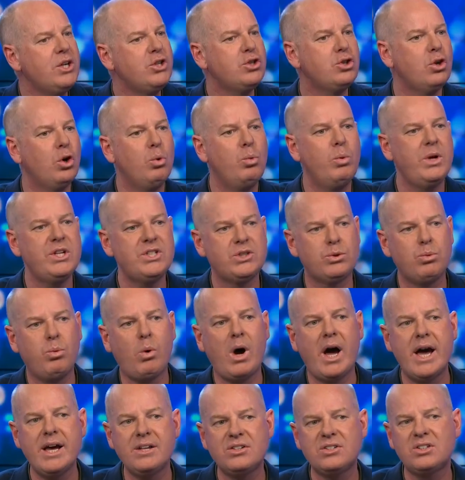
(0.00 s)
sure which
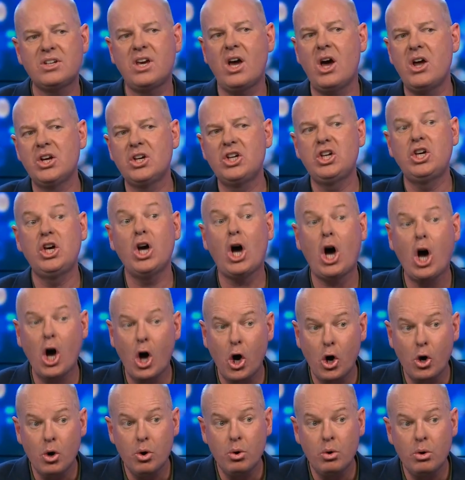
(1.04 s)
way it's going to
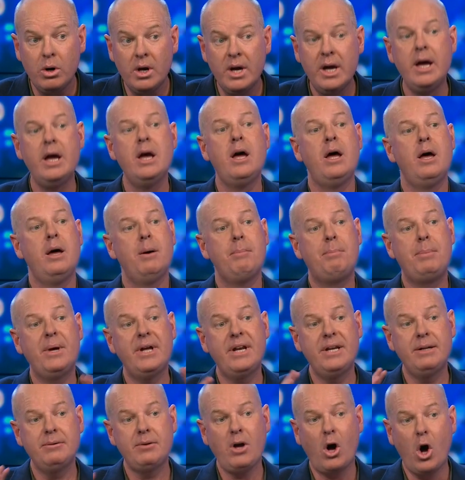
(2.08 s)
go,
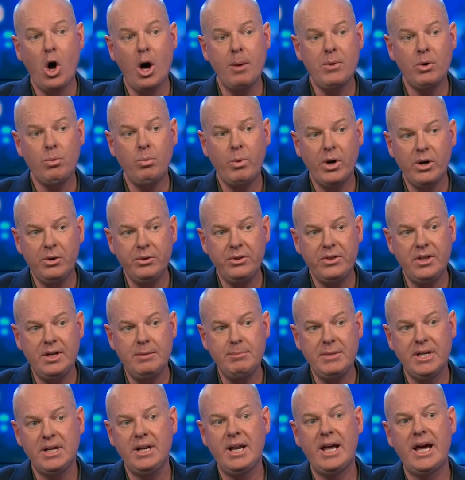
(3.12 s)
but I'm a wealthy
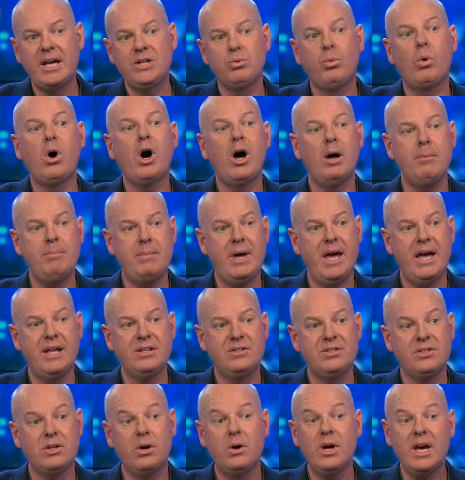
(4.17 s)
middle-aged white man,
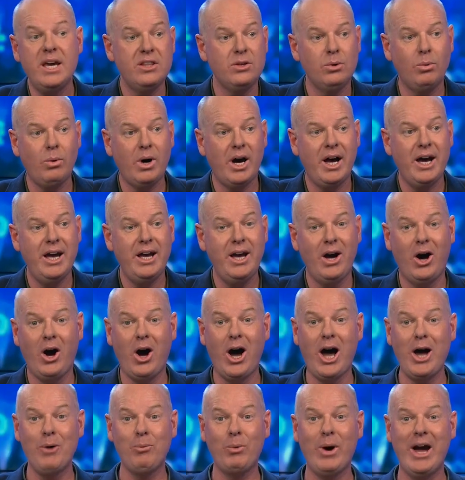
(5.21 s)
so either way,
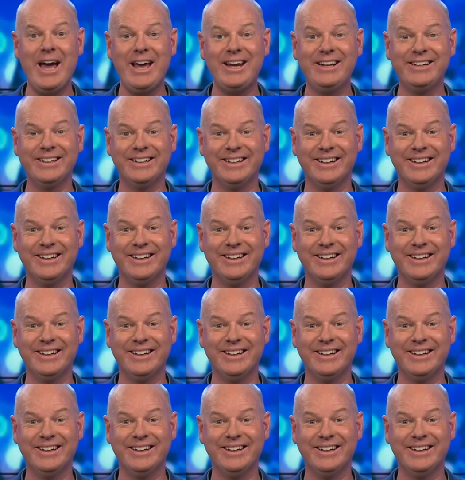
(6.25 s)
I win!